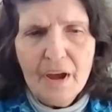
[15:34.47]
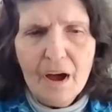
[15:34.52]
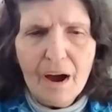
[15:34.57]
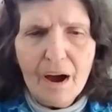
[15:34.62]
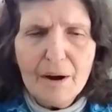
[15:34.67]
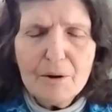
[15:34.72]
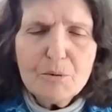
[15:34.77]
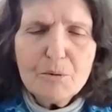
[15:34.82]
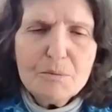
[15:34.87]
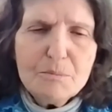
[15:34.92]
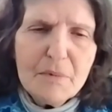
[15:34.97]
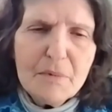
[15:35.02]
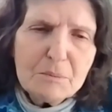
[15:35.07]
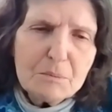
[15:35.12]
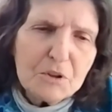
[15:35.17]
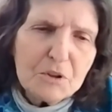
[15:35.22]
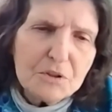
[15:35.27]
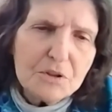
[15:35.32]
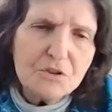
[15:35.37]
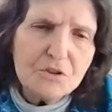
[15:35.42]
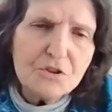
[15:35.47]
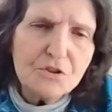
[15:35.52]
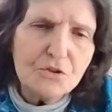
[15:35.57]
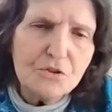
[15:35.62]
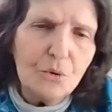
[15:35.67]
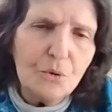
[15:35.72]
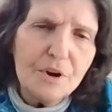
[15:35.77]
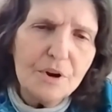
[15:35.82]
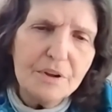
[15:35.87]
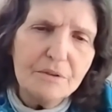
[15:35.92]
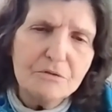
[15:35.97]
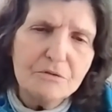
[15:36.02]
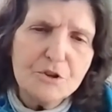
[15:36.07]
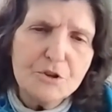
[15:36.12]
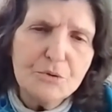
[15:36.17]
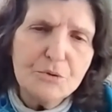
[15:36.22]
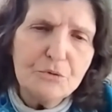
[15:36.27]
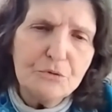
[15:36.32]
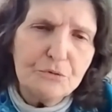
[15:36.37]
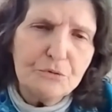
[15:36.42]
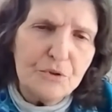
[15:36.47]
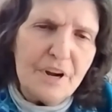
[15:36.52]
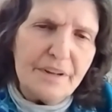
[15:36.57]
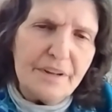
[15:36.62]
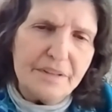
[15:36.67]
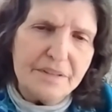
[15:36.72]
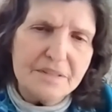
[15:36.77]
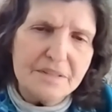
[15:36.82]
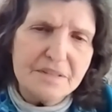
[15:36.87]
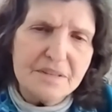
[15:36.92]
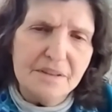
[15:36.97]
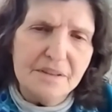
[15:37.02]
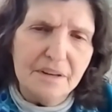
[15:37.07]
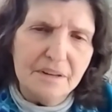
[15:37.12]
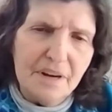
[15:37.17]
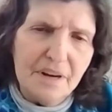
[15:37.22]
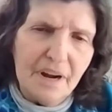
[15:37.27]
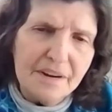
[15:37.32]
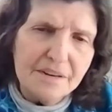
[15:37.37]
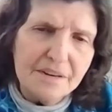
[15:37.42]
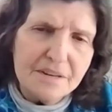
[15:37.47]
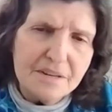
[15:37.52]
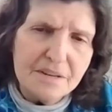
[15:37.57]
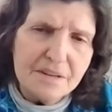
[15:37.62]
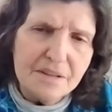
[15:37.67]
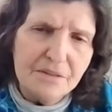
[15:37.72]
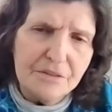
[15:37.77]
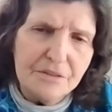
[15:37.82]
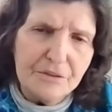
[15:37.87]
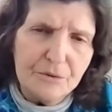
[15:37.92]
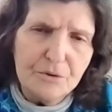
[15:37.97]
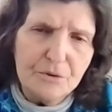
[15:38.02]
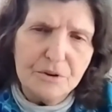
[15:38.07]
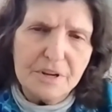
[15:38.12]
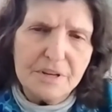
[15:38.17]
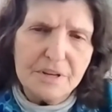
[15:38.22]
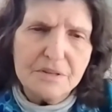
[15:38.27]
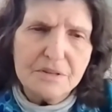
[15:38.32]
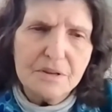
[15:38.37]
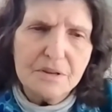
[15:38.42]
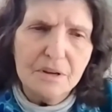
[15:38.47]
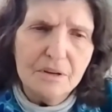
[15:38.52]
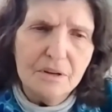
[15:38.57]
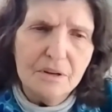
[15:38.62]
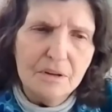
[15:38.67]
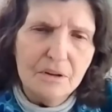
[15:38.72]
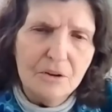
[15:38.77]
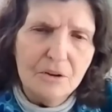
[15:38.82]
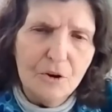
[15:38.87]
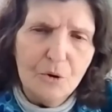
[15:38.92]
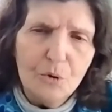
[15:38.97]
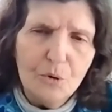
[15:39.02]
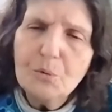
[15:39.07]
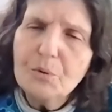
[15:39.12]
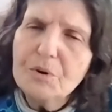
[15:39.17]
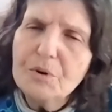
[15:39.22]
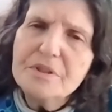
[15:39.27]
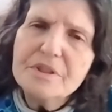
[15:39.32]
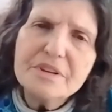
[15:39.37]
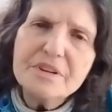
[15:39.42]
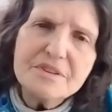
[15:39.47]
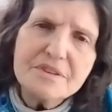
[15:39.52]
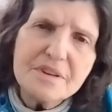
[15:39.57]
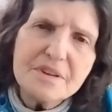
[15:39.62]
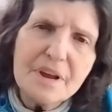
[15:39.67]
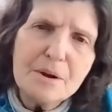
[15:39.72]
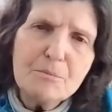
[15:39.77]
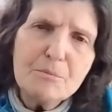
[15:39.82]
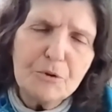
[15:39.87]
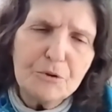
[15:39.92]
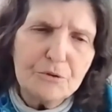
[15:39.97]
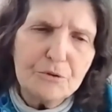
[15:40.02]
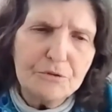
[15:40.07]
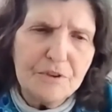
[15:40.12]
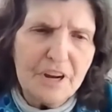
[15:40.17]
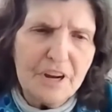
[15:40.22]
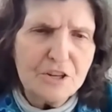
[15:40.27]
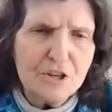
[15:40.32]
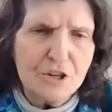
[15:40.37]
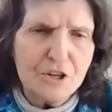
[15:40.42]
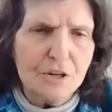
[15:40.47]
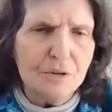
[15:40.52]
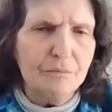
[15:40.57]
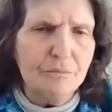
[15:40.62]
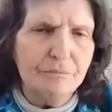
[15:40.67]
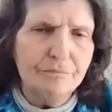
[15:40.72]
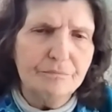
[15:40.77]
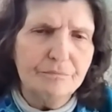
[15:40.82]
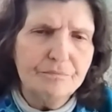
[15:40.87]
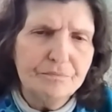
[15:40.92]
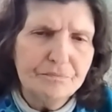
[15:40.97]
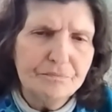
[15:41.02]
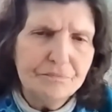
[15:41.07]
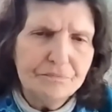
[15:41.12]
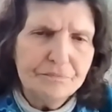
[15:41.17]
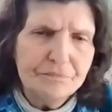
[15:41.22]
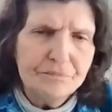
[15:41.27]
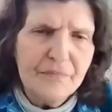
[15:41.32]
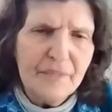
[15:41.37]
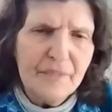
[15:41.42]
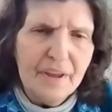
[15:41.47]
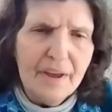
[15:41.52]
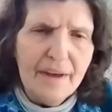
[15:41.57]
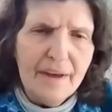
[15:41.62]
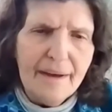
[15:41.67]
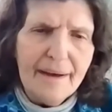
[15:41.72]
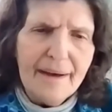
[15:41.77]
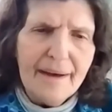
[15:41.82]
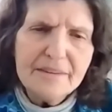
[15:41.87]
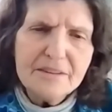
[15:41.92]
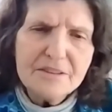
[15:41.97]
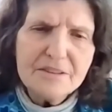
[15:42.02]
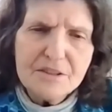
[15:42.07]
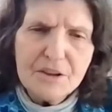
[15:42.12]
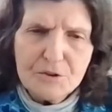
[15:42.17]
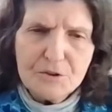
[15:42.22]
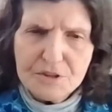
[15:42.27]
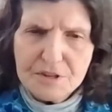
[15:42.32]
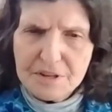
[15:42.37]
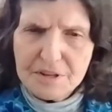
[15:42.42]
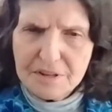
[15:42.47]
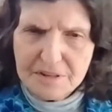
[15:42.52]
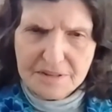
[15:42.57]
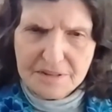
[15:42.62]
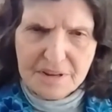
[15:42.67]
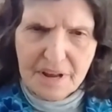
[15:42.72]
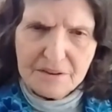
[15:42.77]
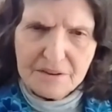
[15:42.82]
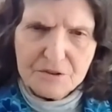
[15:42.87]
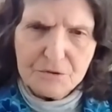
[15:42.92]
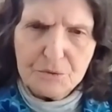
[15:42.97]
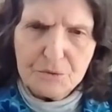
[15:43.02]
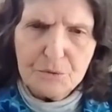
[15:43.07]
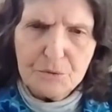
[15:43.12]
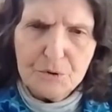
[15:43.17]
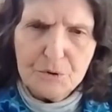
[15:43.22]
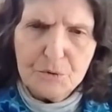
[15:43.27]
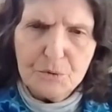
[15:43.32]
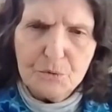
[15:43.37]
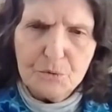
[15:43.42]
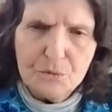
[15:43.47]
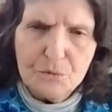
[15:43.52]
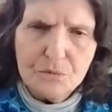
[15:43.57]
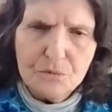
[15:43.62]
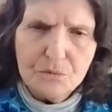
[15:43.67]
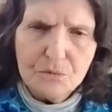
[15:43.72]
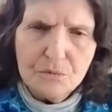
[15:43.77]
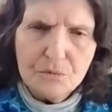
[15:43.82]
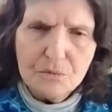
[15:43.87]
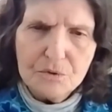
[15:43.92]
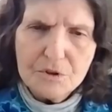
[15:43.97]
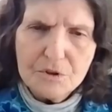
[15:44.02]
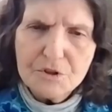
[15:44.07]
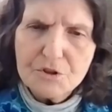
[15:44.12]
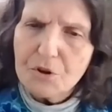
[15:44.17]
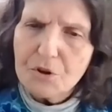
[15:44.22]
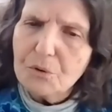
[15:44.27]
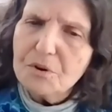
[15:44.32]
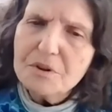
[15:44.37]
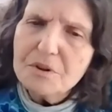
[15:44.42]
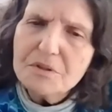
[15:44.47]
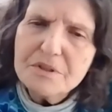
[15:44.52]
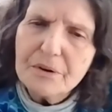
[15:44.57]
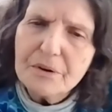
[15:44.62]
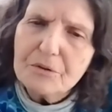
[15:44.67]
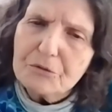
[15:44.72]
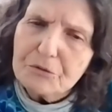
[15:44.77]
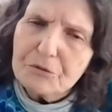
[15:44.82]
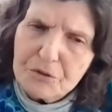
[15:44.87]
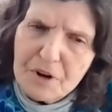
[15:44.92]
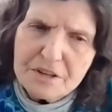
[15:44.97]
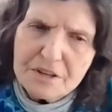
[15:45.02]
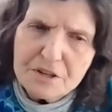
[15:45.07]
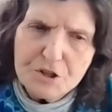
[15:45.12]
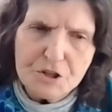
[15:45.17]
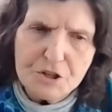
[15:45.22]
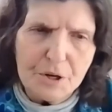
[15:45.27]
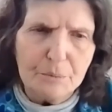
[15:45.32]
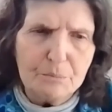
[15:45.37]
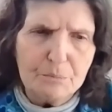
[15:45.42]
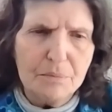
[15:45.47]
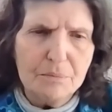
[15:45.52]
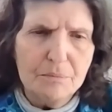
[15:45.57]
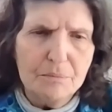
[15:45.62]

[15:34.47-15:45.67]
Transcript: I remember the story of two friends in the 1930s who were in the same profession. As their success grew, so did their friendship.